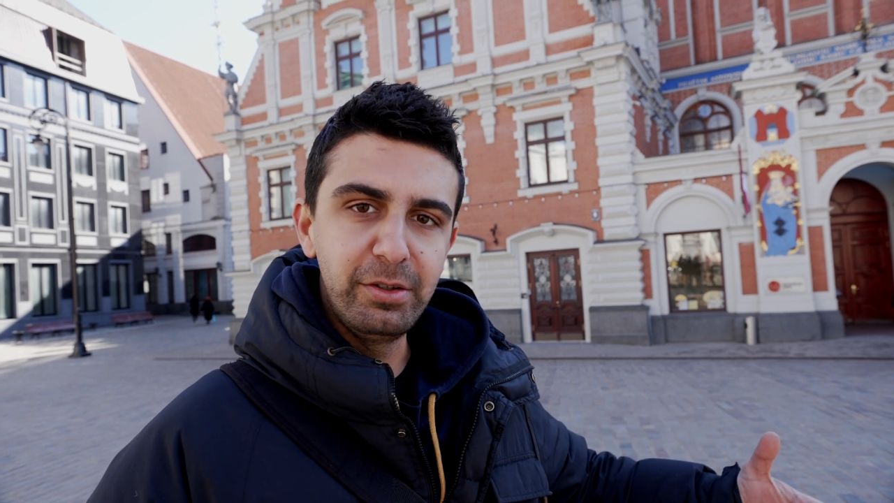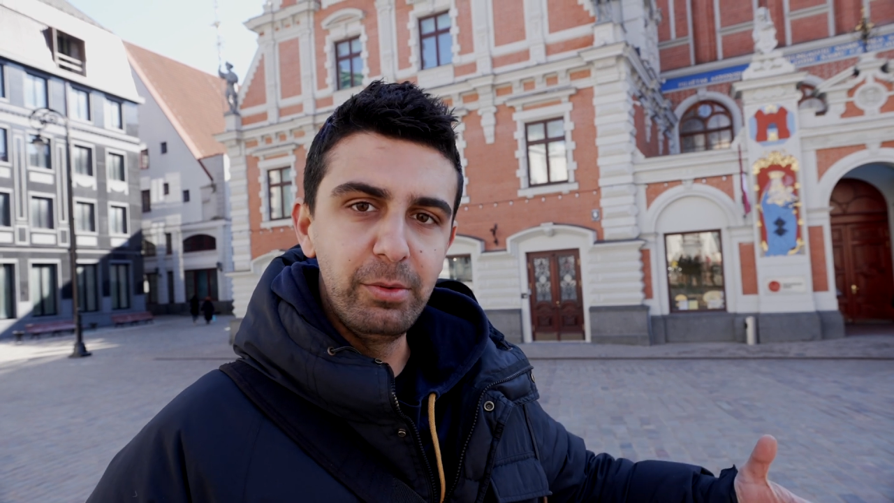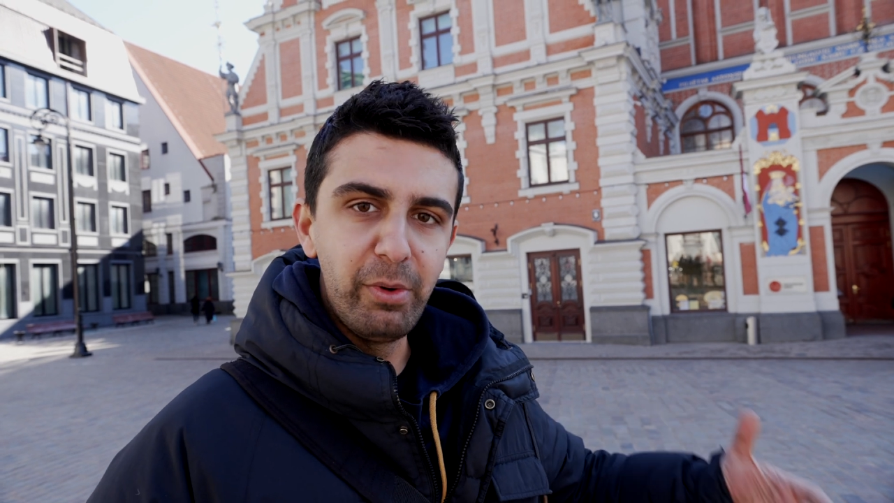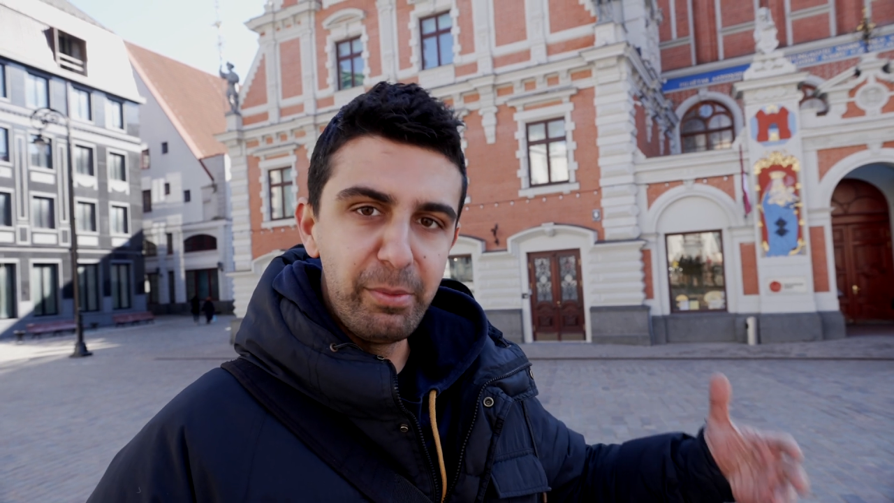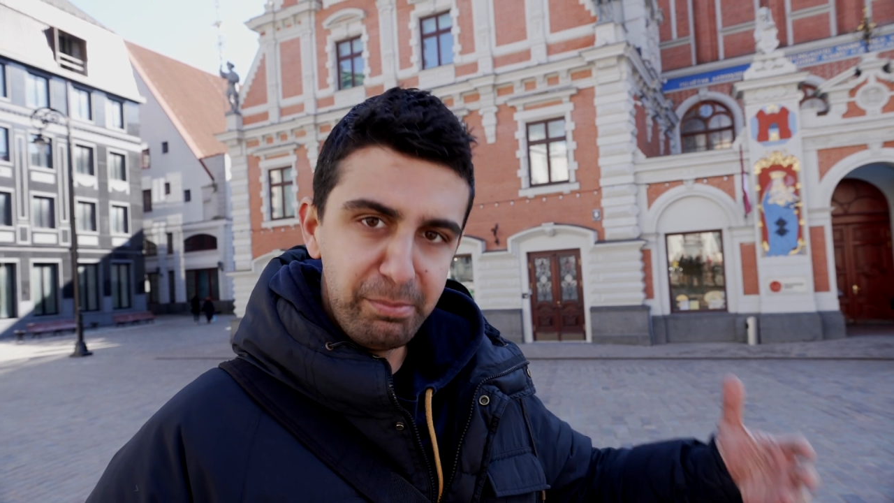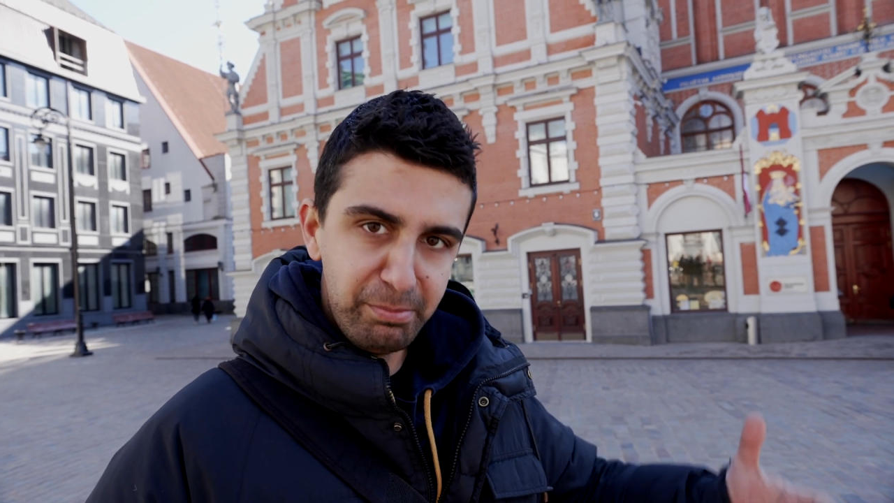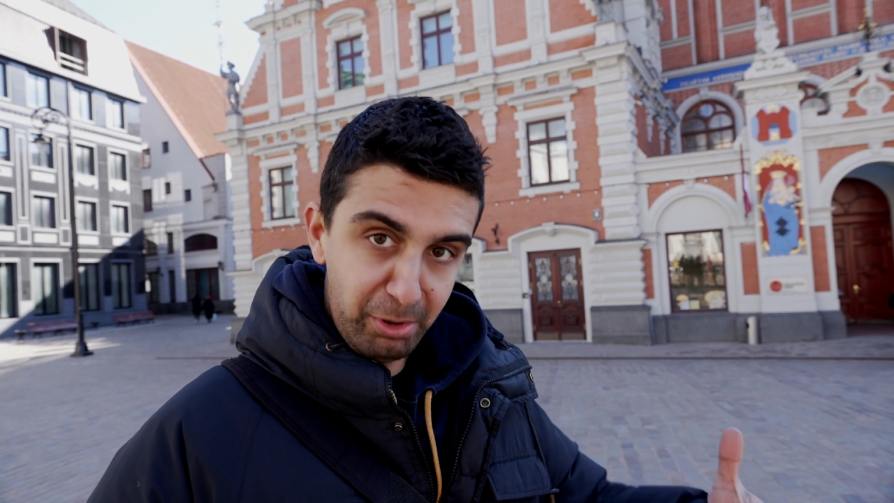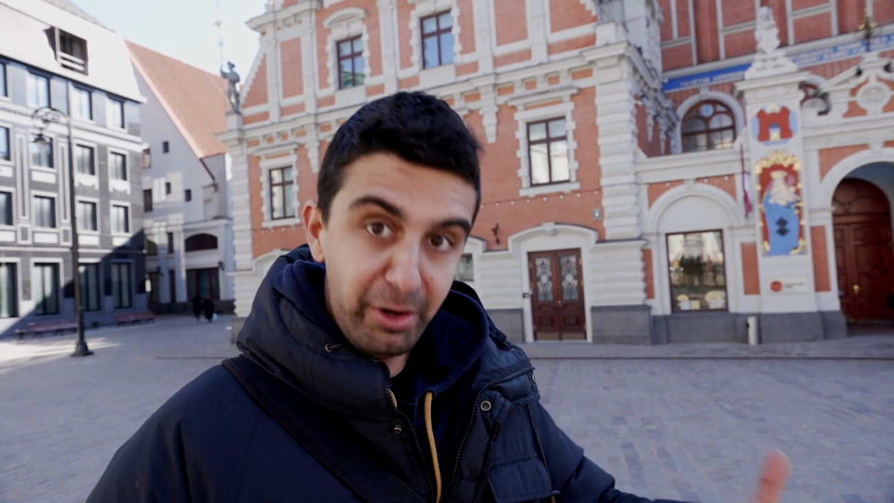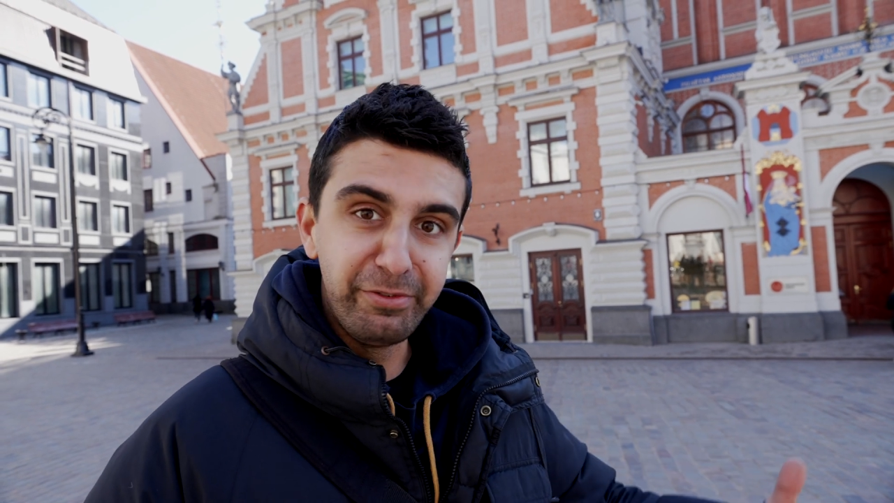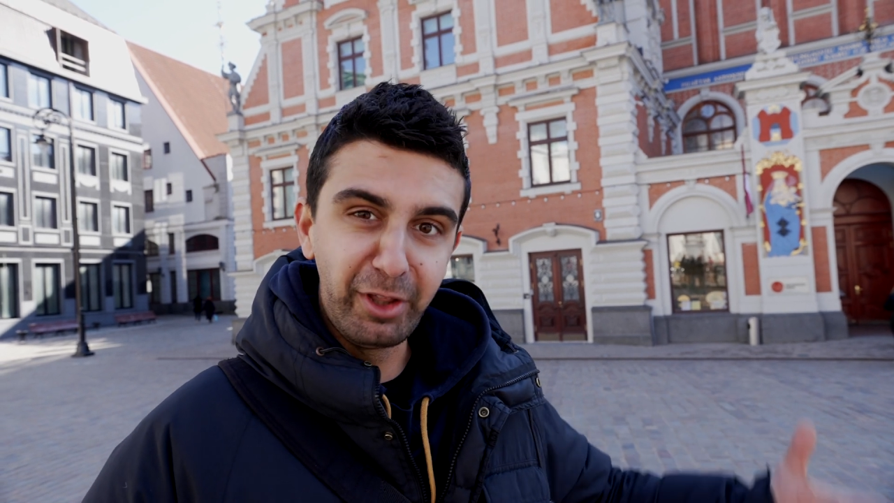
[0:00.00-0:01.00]
were
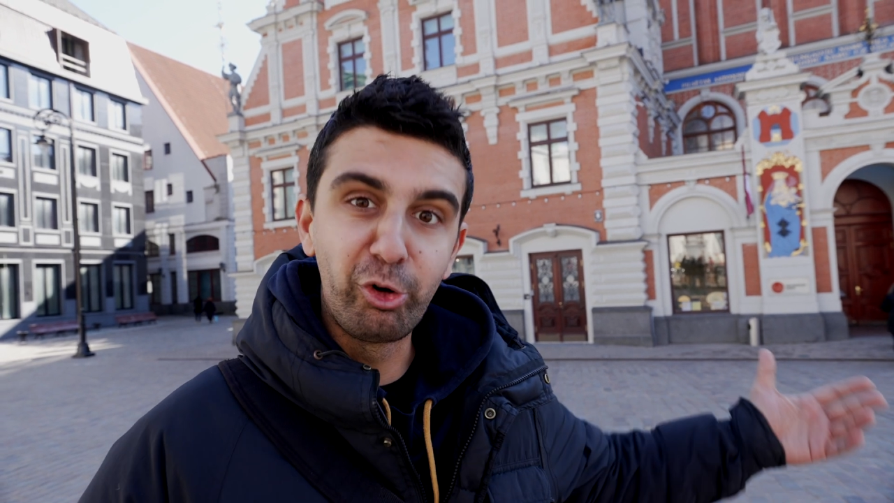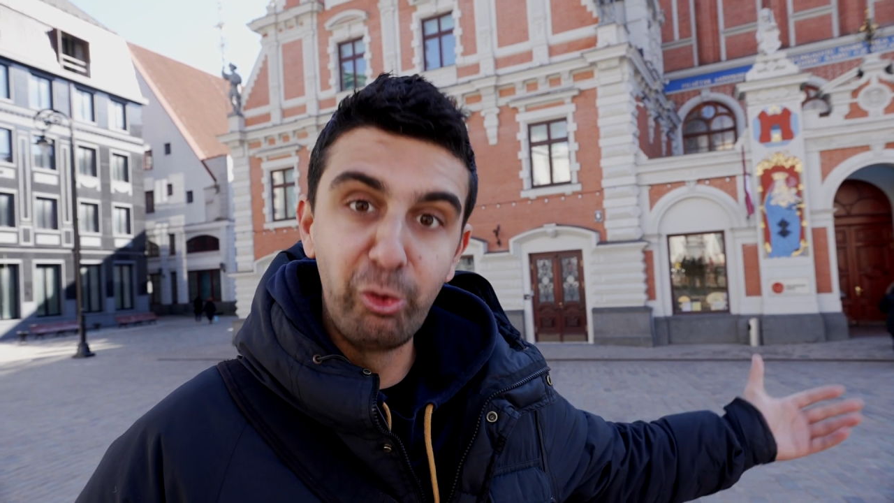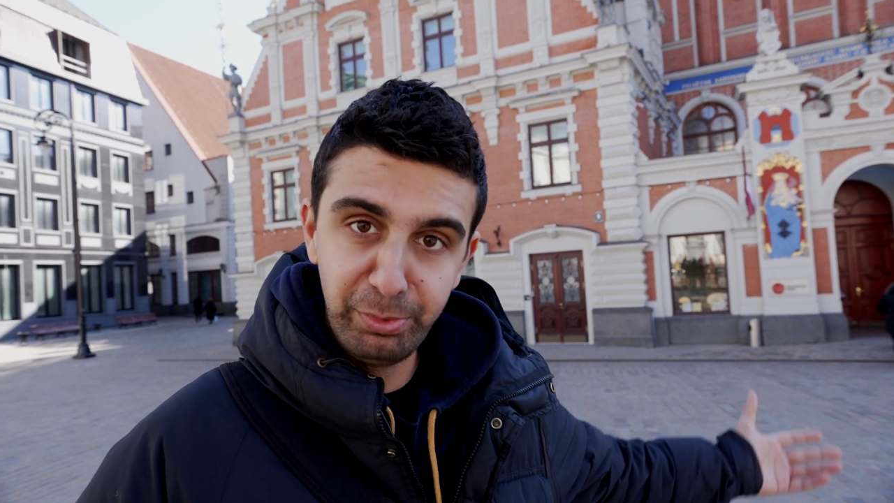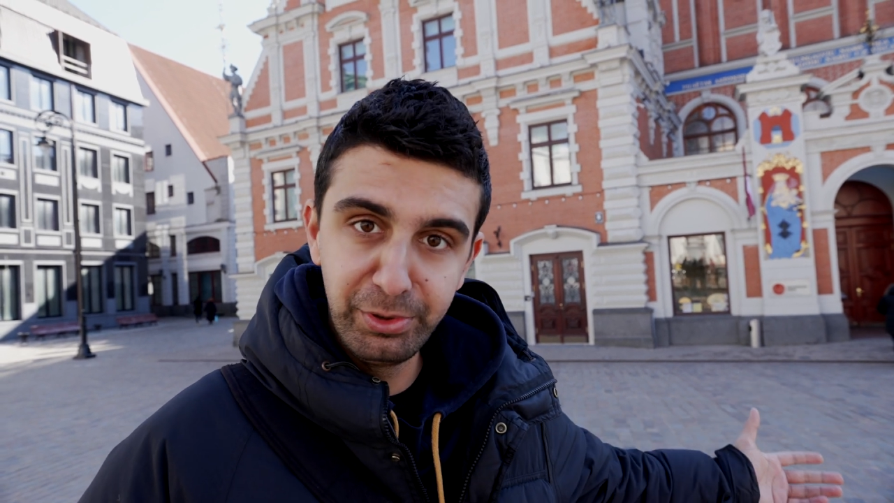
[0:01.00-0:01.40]
part of the group.